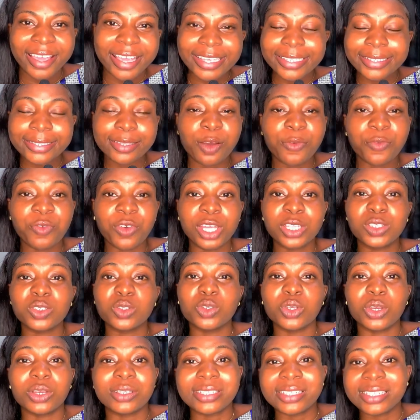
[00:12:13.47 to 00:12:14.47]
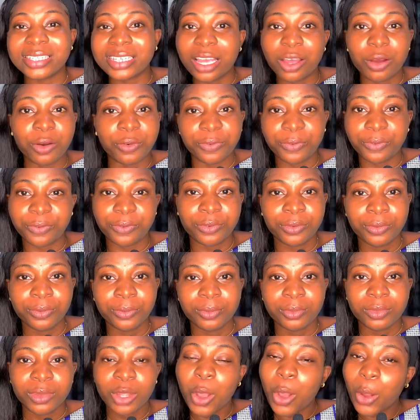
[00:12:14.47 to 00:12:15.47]
It's not fair to yourself.
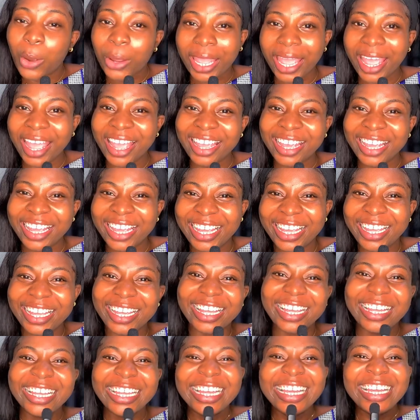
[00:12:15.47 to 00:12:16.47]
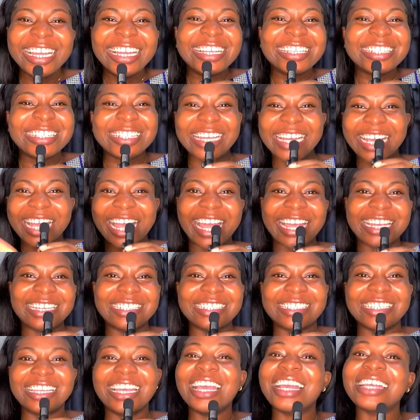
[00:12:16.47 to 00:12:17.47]
Okay? So
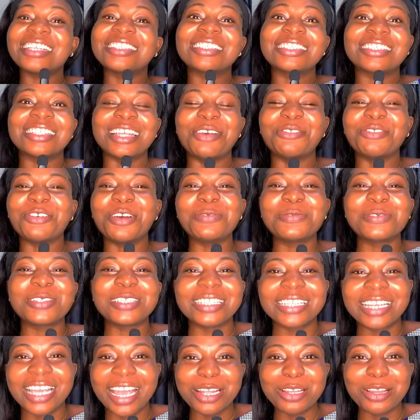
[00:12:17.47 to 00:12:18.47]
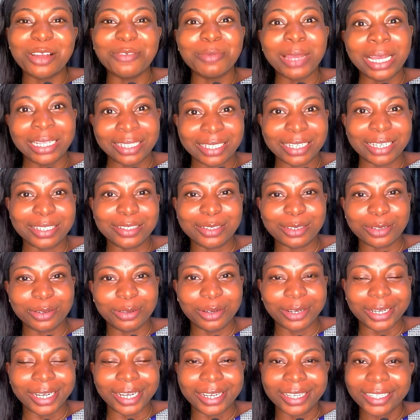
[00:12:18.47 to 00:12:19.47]
guys, yes, I've come to the end of my TED
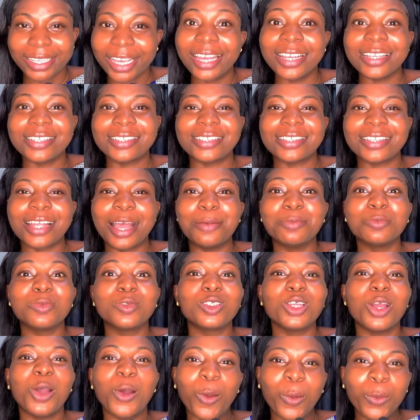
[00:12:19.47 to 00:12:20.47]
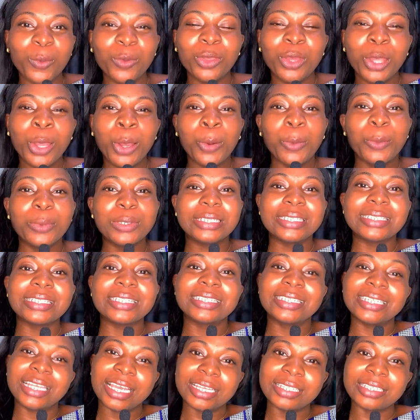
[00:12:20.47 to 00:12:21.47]
Talk. Yes, I'm done with
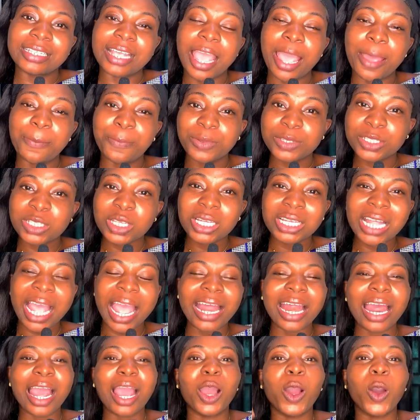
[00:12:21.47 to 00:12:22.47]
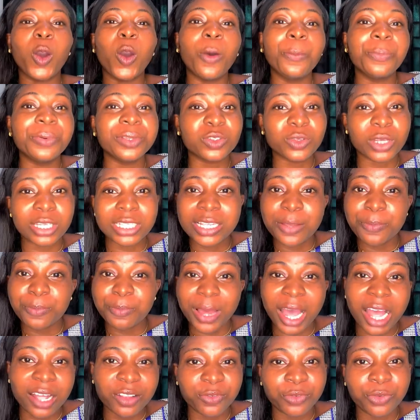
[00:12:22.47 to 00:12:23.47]
today's episode. And I hope it was
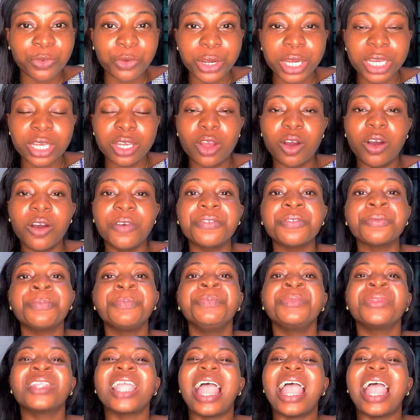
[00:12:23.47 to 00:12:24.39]
impactful enough.